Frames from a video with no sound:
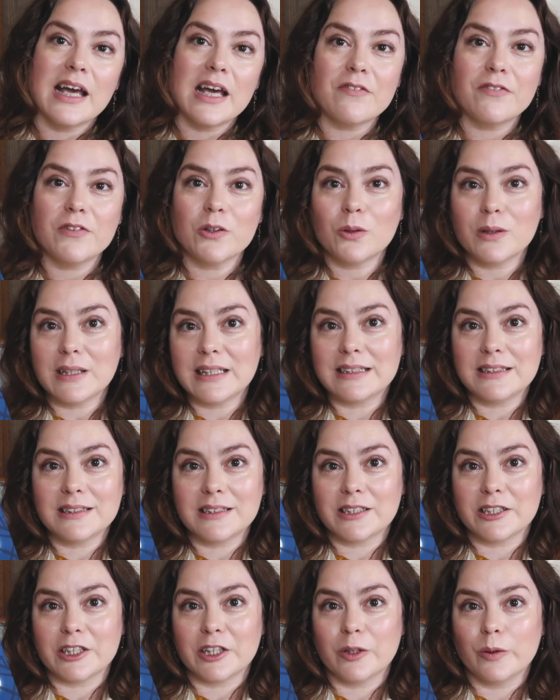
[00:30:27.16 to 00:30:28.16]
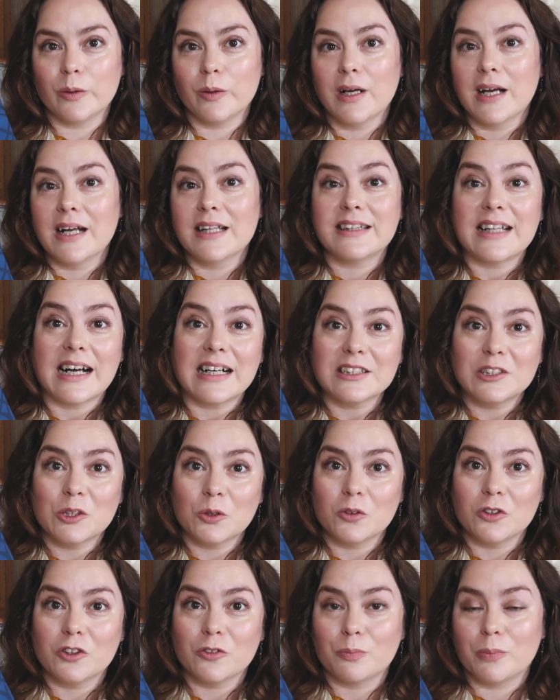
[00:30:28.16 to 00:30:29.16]
if you're into that
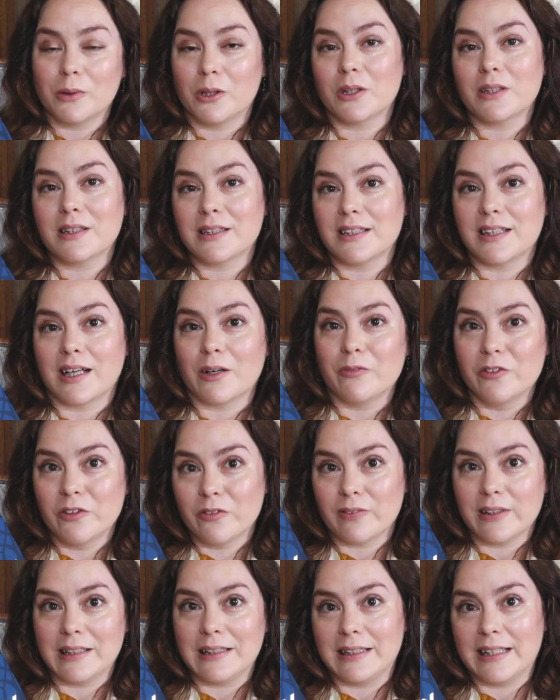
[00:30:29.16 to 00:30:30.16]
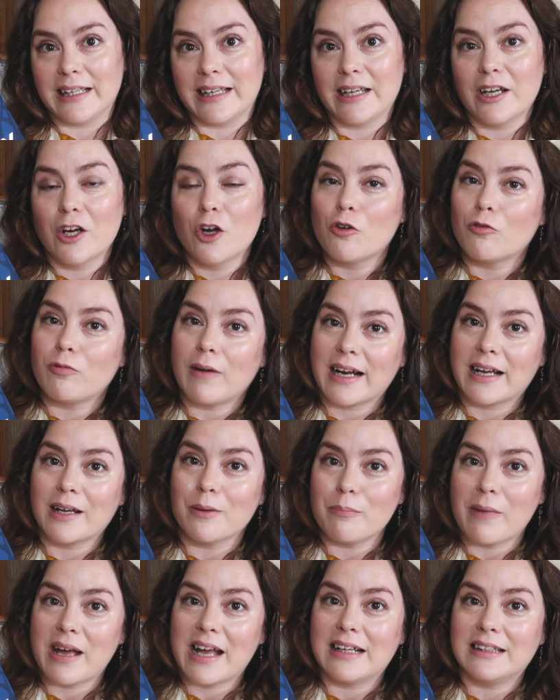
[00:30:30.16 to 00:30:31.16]
sort of book, then I would really
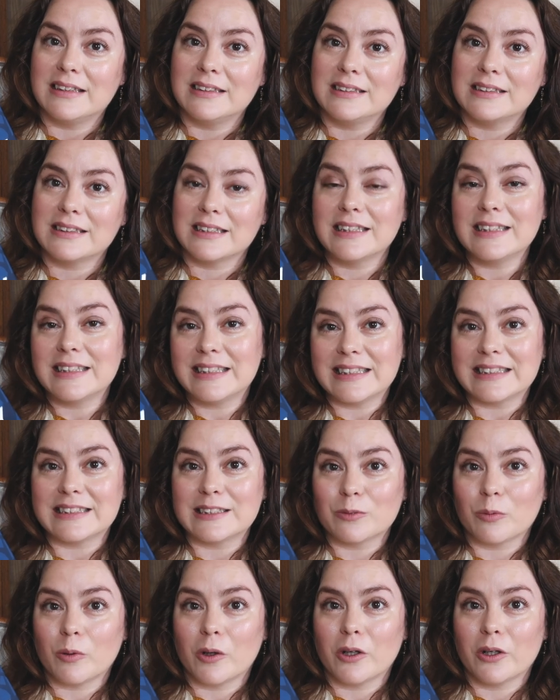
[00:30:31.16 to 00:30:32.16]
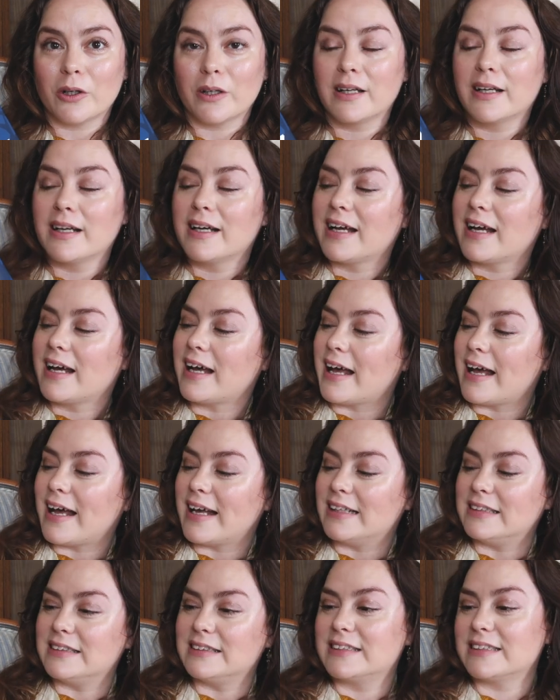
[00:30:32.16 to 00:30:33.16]
recommend this one.
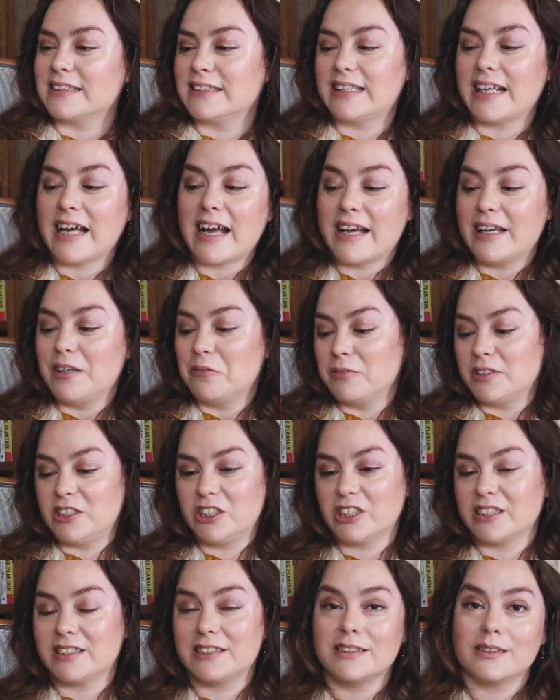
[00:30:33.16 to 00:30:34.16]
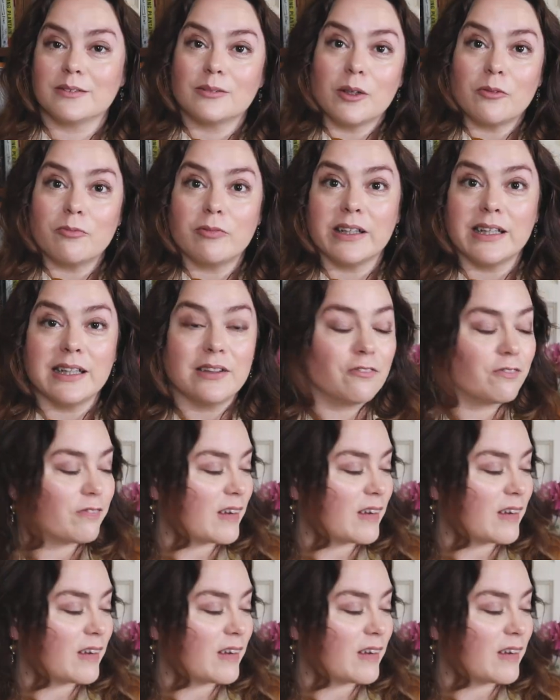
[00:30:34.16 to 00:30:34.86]
And yeah, it was just a really